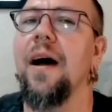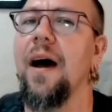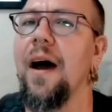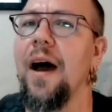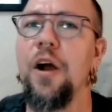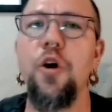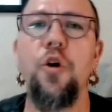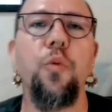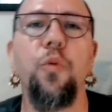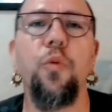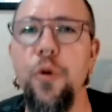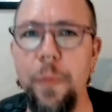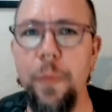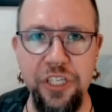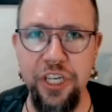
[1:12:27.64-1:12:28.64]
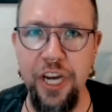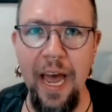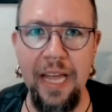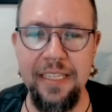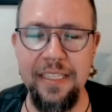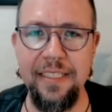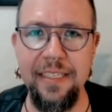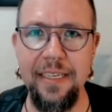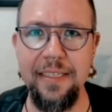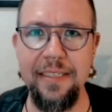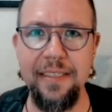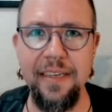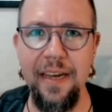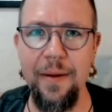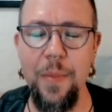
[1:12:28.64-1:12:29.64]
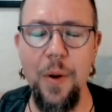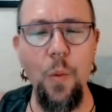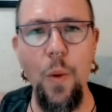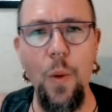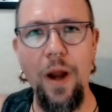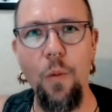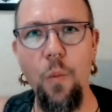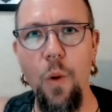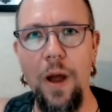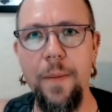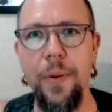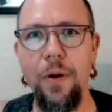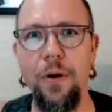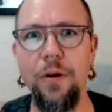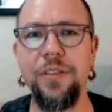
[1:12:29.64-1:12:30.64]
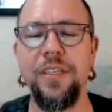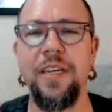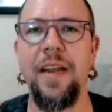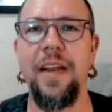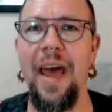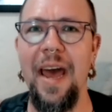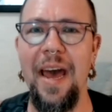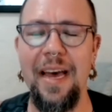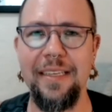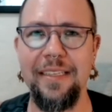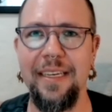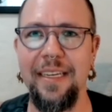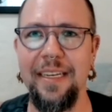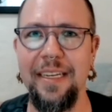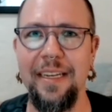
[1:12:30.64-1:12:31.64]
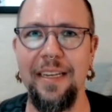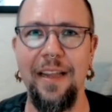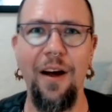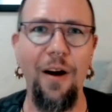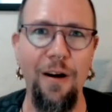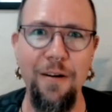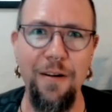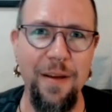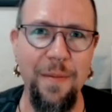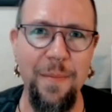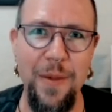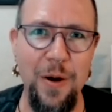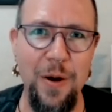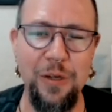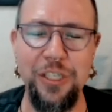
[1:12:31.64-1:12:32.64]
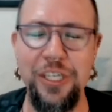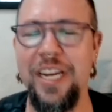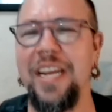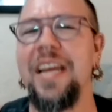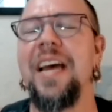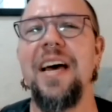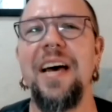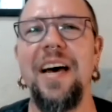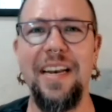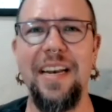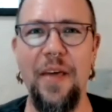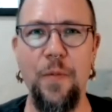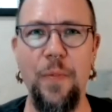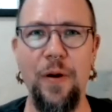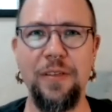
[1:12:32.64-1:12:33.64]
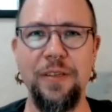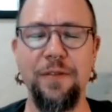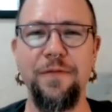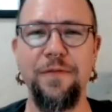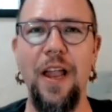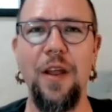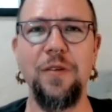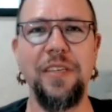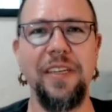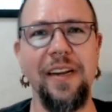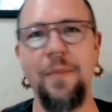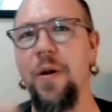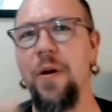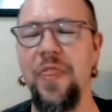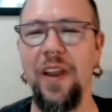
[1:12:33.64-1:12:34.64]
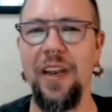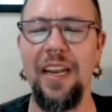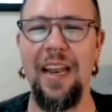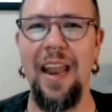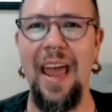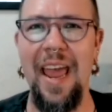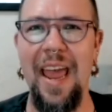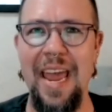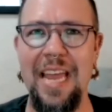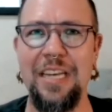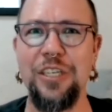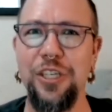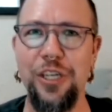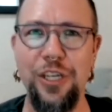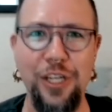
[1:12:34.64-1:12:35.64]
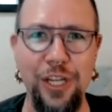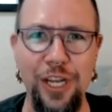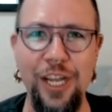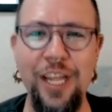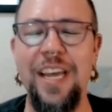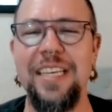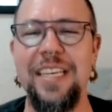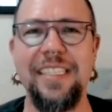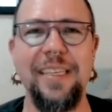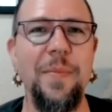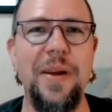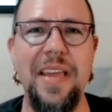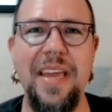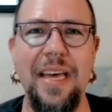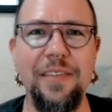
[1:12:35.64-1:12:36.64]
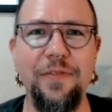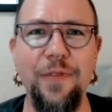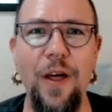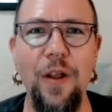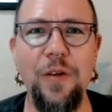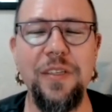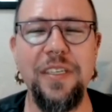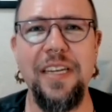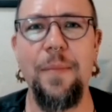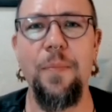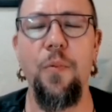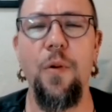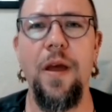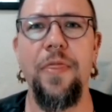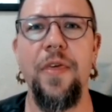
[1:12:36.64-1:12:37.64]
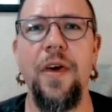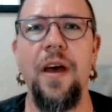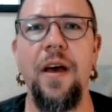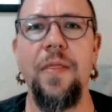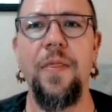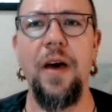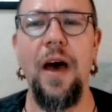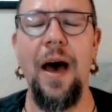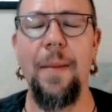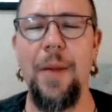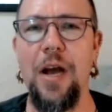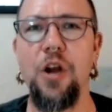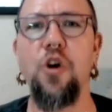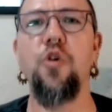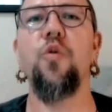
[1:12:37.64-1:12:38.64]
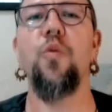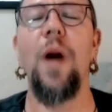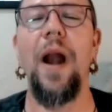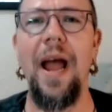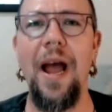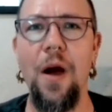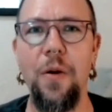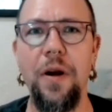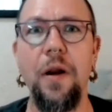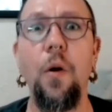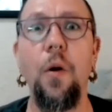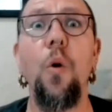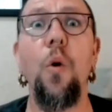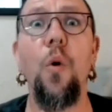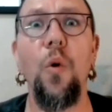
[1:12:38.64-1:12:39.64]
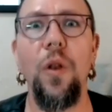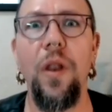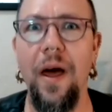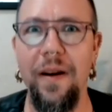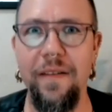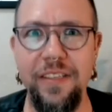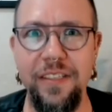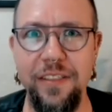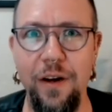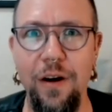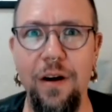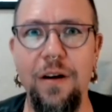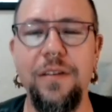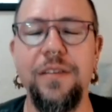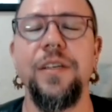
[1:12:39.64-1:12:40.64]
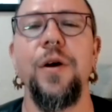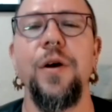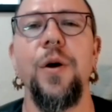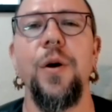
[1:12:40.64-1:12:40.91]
a group chat system where one person has a little heart emoji, another person follows it up with the little angel, somebody else follows it up with the, um, a crown and a whole lot of stars.